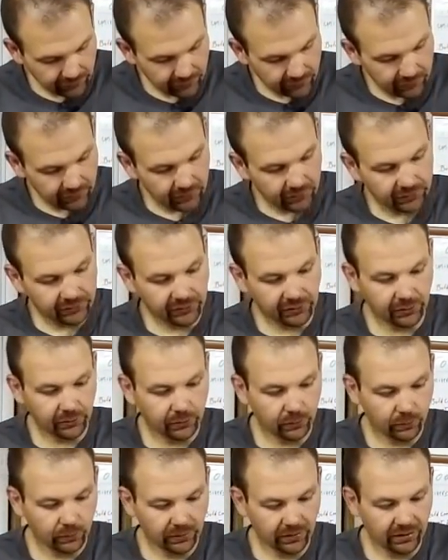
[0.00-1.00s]
So
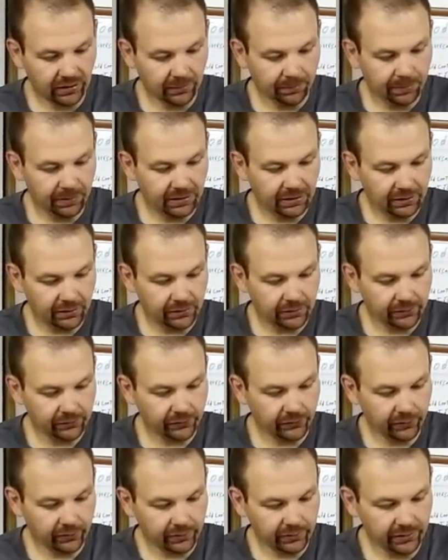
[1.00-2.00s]
it appears
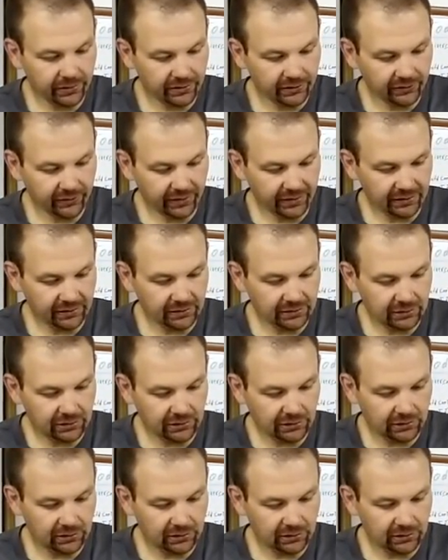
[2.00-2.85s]
there is a little